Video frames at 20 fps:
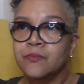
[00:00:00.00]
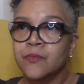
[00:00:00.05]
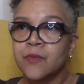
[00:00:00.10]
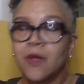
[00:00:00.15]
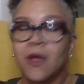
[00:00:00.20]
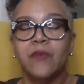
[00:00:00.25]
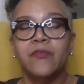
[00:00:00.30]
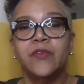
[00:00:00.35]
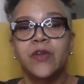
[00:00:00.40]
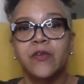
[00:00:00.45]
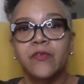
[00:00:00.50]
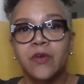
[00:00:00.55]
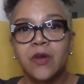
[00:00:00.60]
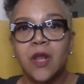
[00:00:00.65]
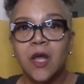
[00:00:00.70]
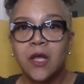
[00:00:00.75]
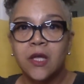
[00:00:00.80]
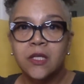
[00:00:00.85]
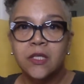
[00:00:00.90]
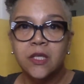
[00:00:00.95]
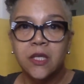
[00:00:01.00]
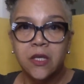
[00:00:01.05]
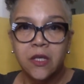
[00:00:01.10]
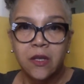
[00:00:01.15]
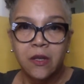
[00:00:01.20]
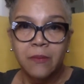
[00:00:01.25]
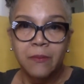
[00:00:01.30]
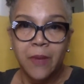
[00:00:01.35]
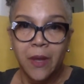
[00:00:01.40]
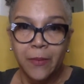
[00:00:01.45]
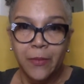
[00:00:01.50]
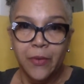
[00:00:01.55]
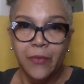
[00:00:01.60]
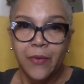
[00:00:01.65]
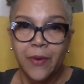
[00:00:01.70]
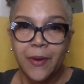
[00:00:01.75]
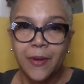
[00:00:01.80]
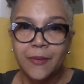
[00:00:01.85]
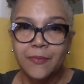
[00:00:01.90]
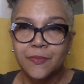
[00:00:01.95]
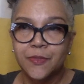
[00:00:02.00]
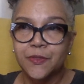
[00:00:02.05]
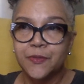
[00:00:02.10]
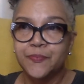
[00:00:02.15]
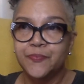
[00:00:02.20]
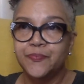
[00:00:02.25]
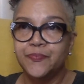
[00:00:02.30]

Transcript: I've never liked getting mammograms.